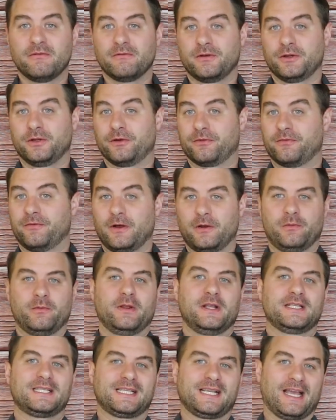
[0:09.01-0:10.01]
for your
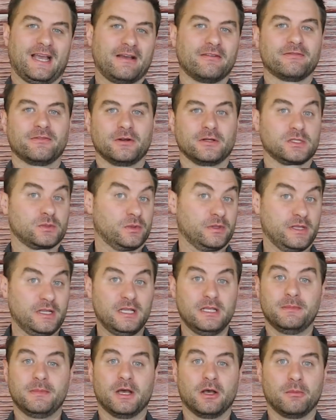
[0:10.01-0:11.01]
fundraising efforts with
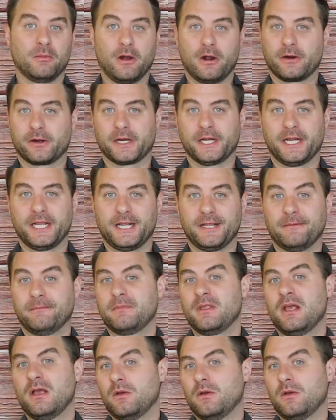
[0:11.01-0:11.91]
email marketing?